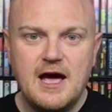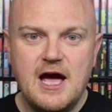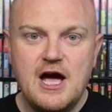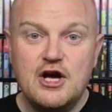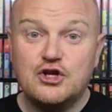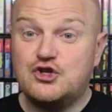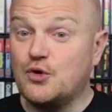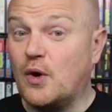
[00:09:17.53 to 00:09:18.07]

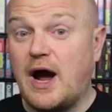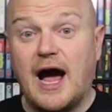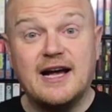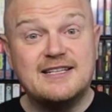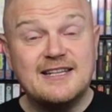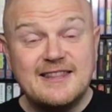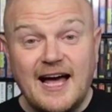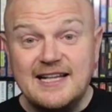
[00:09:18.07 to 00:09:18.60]
So guys,
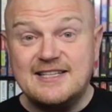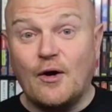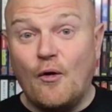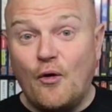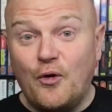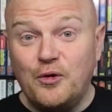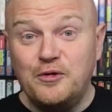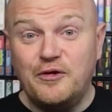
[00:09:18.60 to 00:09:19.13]
that's
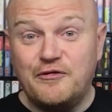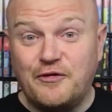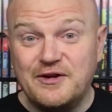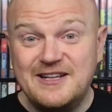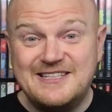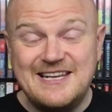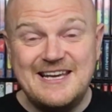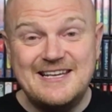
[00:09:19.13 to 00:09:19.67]
all for
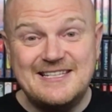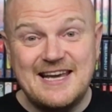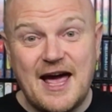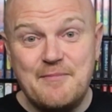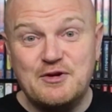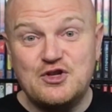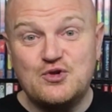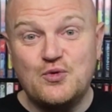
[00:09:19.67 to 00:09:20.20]
today's
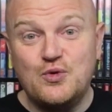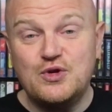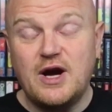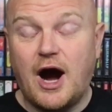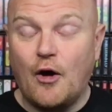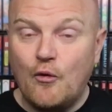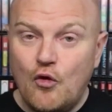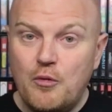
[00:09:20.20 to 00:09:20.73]
episode. I
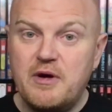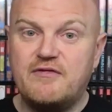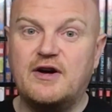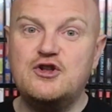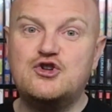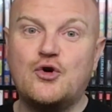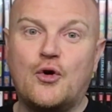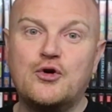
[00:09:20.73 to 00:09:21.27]
hope you've
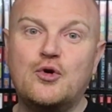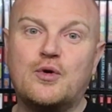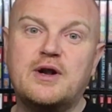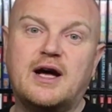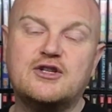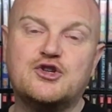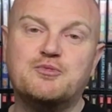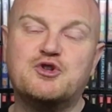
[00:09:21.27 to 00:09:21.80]
enjoyed looking at
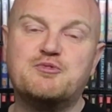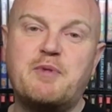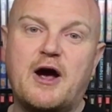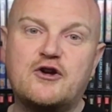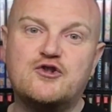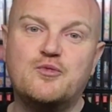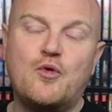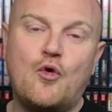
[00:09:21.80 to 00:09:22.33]
some
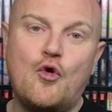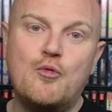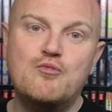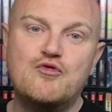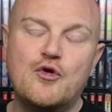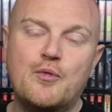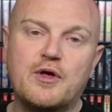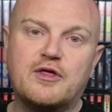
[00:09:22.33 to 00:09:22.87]
Spectrum homebrew
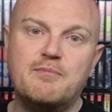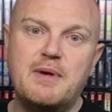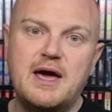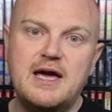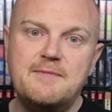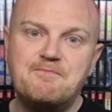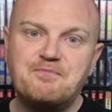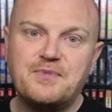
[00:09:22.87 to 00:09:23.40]
with me.
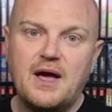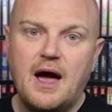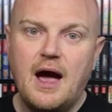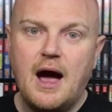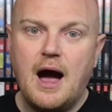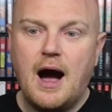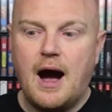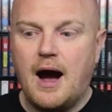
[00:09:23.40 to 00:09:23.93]

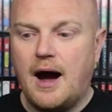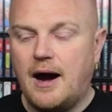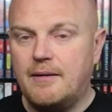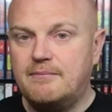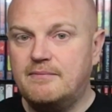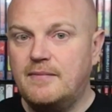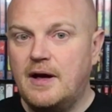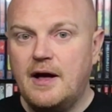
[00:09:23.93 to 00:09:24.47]

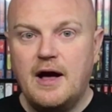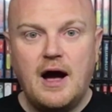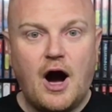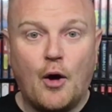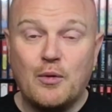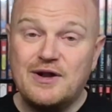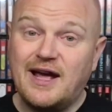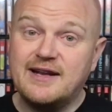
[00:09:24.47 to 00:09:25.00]
I
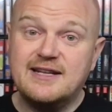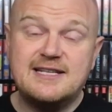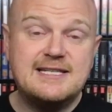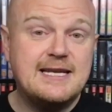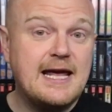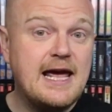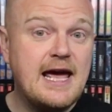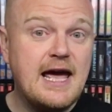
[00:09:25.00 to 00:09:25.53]
would like to
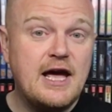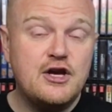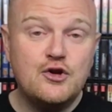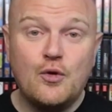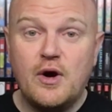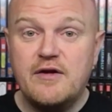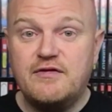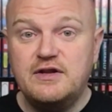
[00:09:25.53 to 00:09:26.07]
say,
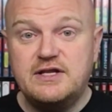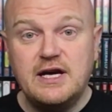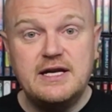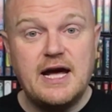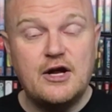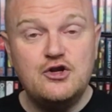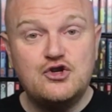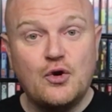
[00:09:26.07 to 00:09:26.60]
if you did
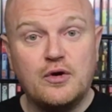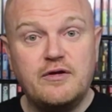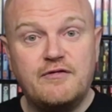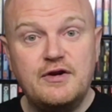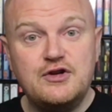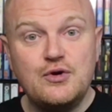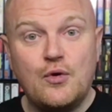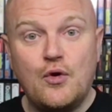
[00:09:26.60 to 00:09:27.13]
enjoy the
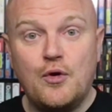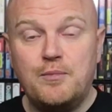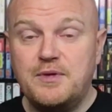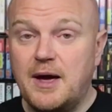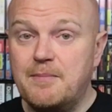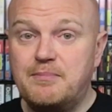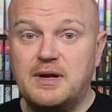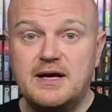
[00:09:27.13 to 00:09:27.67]
video, then
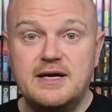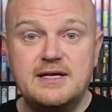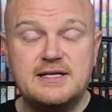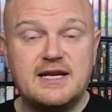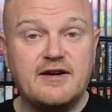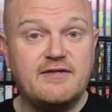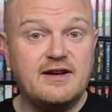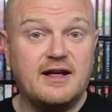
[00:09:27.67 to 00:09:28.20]
please
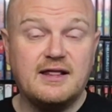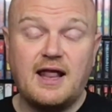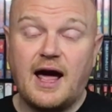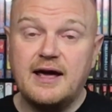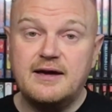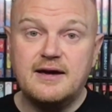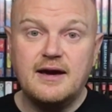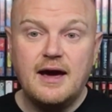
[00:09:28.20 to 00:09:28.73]
give it a
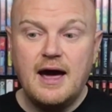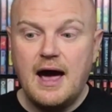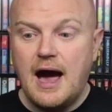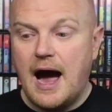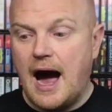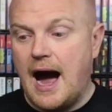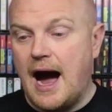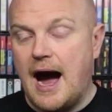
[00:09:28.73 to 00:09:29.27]
like.
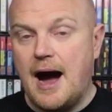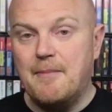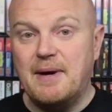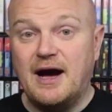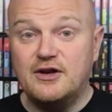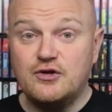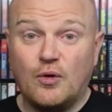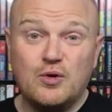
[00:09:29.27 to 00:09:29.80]

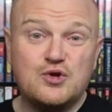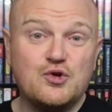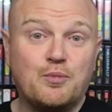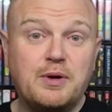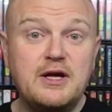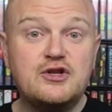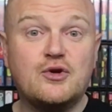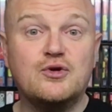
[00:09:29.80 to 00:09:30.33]
And also
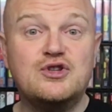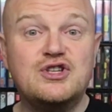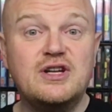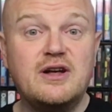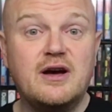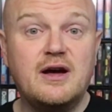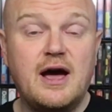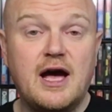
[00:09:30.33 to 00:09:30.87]
please
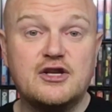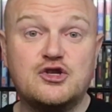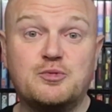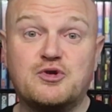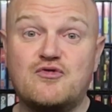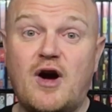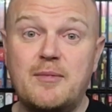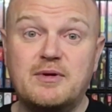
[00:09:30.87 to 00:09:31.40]
consider
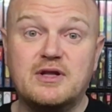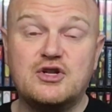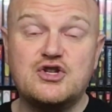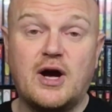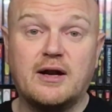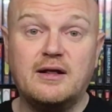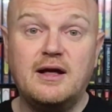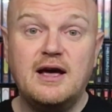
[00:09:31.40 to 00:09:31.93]
subscribing to the
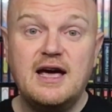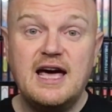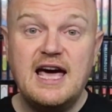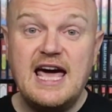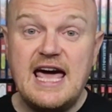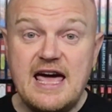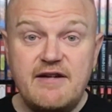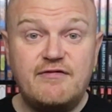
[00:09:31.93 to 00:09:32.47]
channel
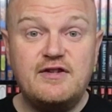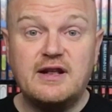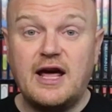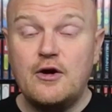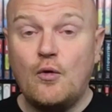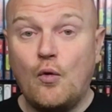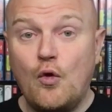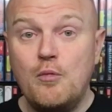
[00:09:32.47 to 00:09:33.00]
if you like
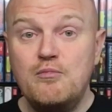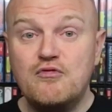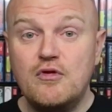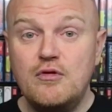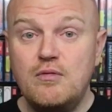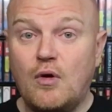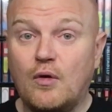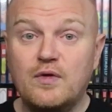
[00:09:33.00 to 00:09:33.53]
homebrew
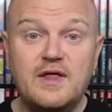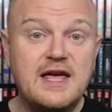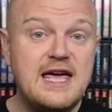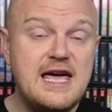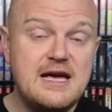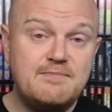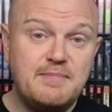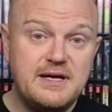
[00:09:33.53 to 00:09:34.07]
on the
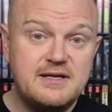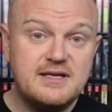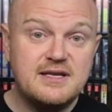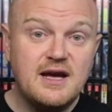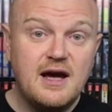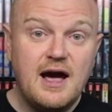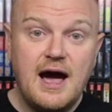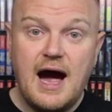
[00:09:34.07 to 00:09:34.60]
8-bits.
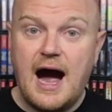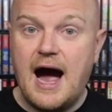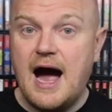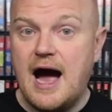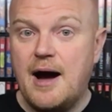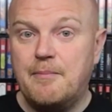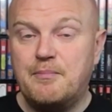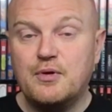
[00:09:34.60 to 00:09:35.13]

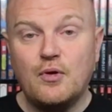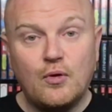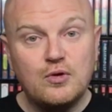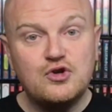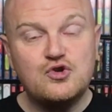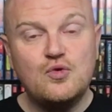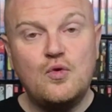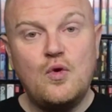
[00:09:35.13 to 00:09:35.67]
But
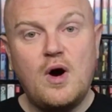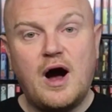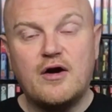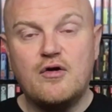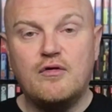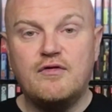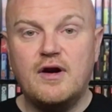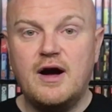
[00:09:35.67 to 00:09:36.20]
also I
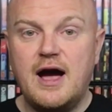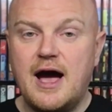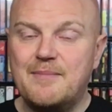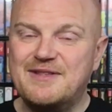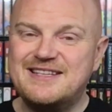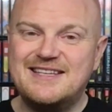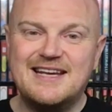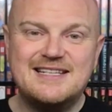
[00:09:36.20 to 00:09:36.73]
cover the
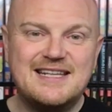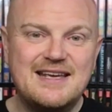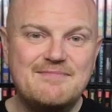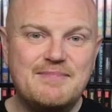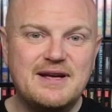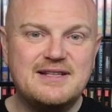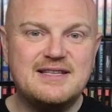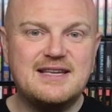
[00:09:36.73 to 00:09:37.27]

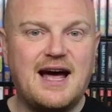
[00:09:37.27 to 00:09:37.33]
16-bits,